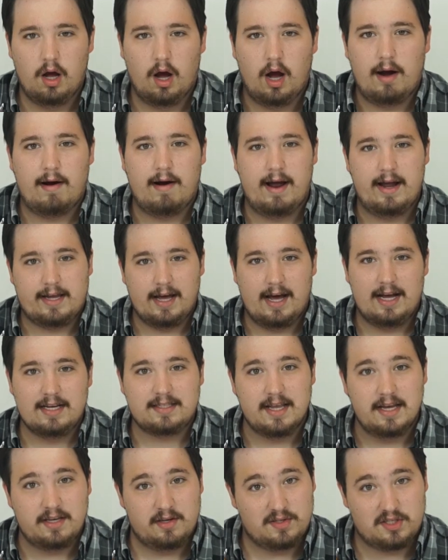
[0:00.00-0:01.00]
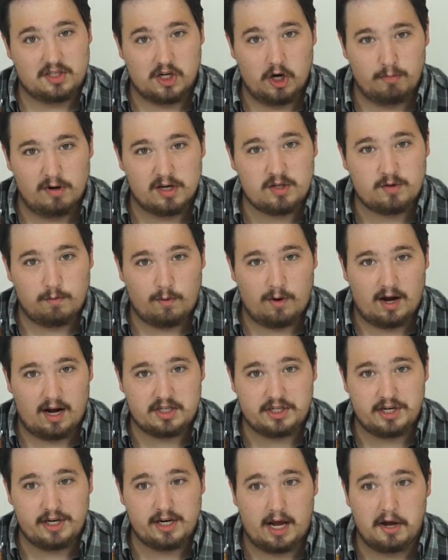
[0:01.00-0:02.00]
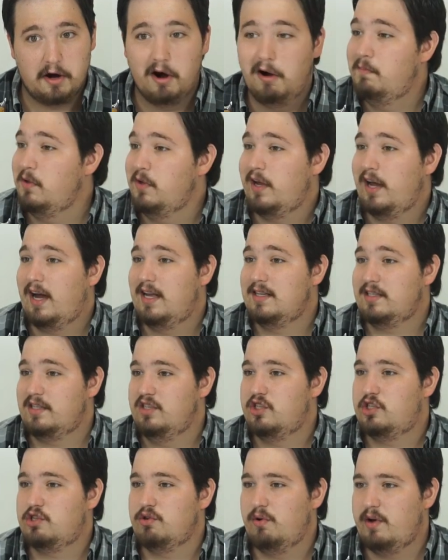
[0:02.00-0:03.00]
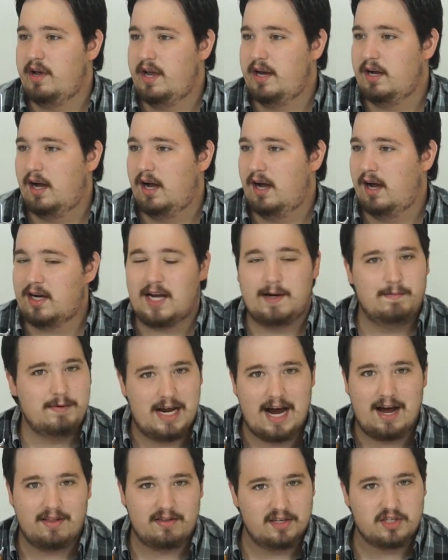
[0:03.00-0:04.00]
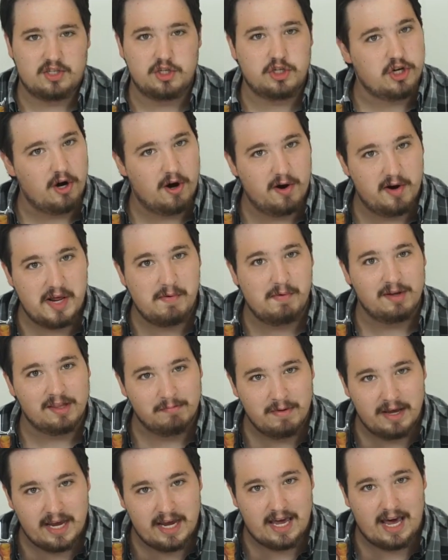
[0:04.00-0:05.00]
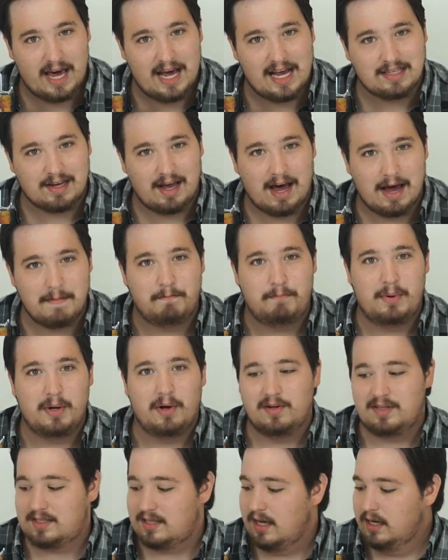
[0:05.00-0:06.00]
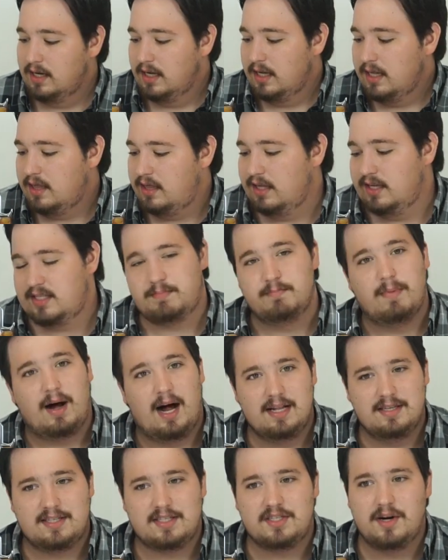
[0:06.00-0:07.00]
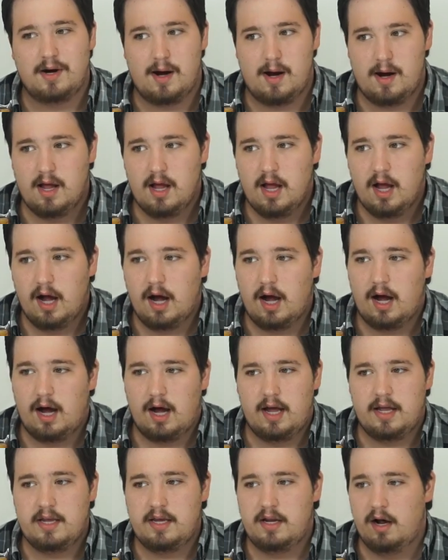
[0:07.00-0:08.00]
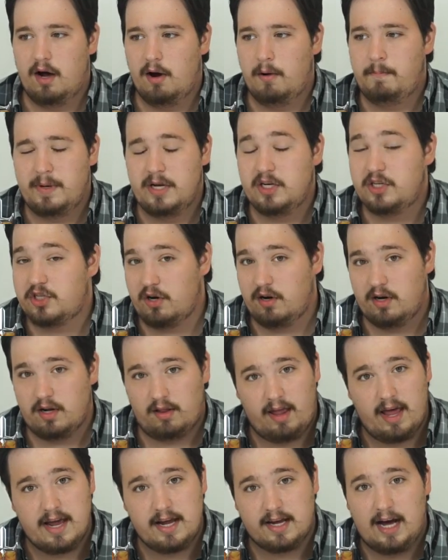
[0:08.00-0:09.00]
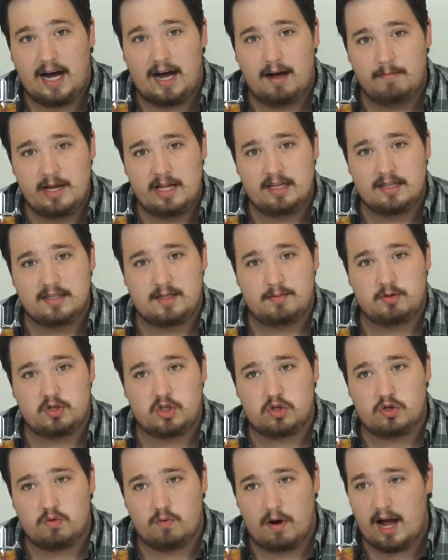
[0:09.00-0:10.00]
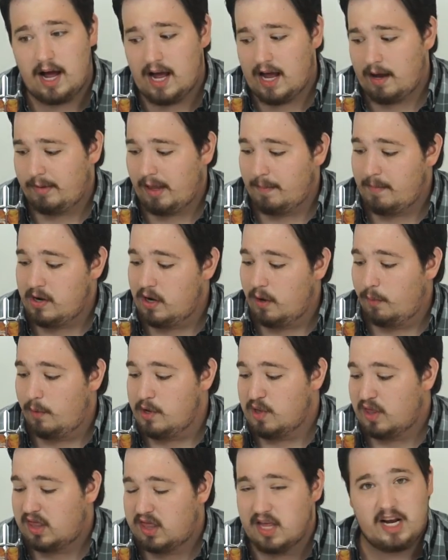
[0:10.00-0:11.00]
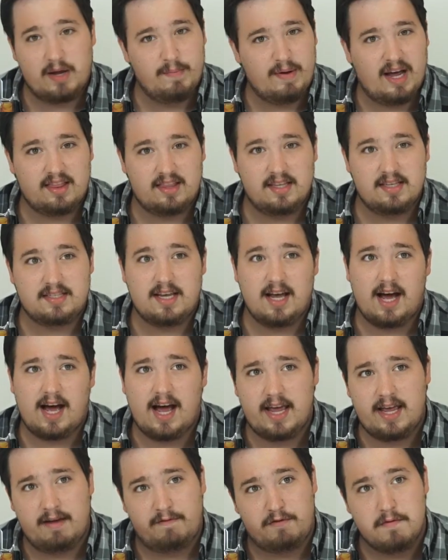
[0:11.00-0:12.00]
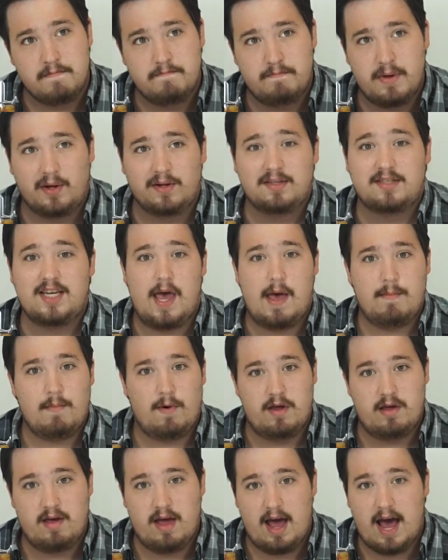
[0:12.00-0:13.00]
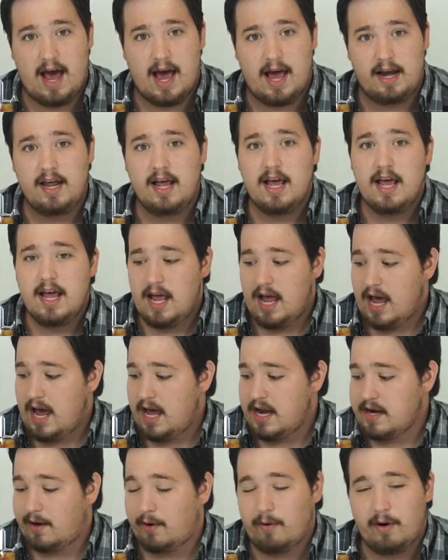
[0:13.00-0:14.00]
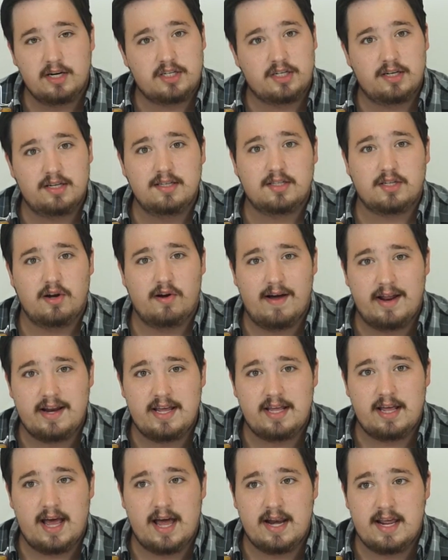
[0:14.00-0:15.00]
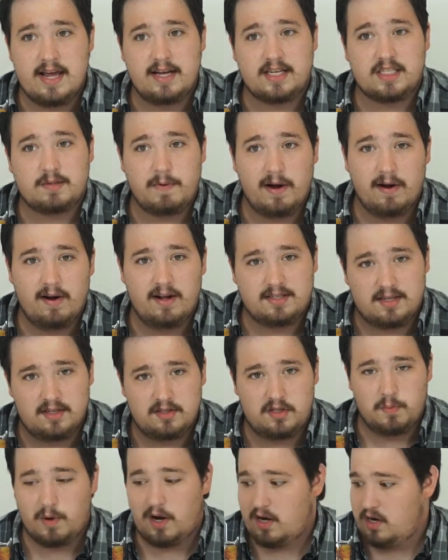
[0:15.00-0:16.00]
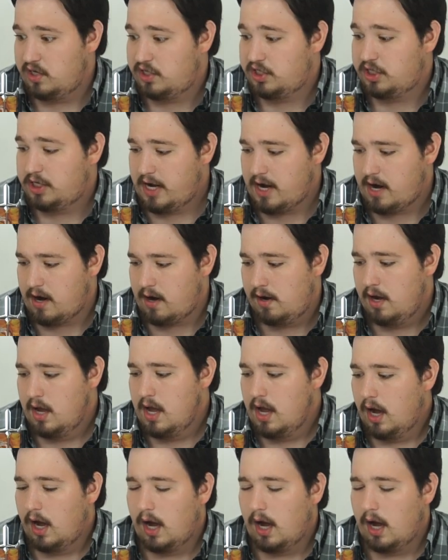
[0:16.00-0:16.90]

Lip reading: Alright guys, thank you so much for watching. I hope you guys enjoyed coming down this journey with me as I built this monster. You know, be sure to like, comment, and subscribe. Let me know what you think about this guy, if you built him or you had any questions or any experiences you wanted to share.